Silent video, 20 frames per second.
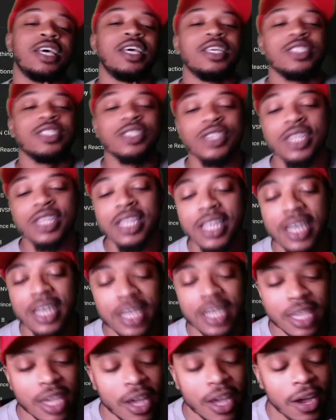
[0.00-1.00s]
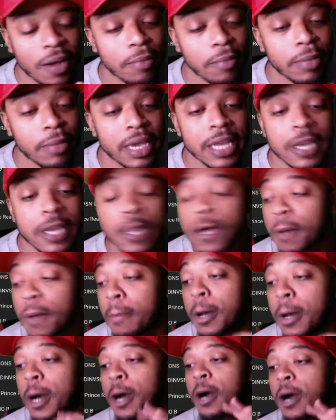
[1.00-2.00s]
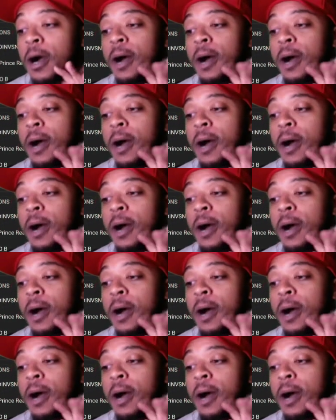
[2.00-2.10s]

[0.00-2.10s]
So look, y'all, man, look, uh,